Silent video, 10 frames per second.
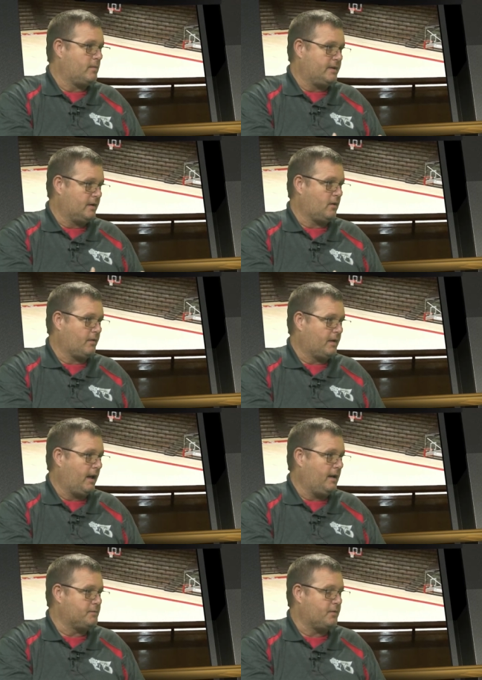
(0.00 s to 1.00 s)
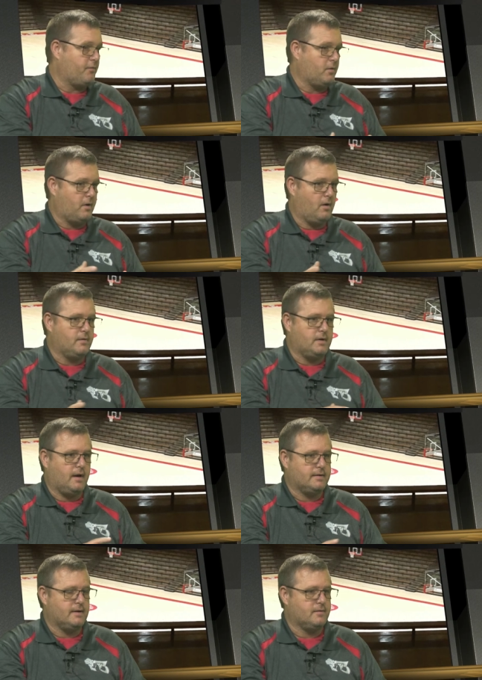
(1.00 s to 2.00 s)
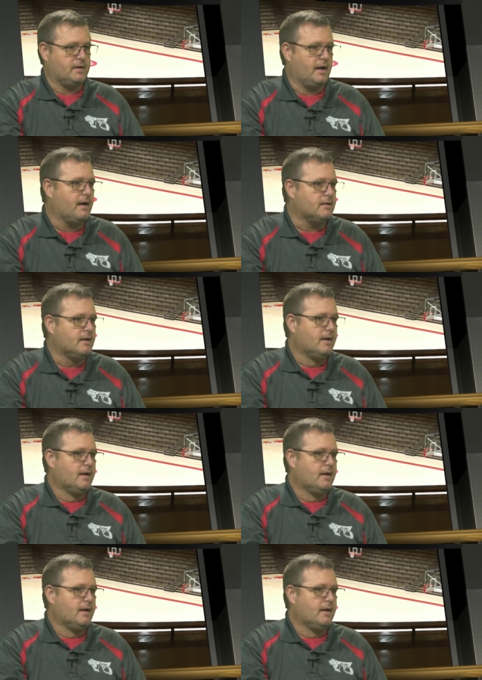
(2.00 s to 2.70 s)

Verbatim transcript: We did all the games before COVID knocked everything out,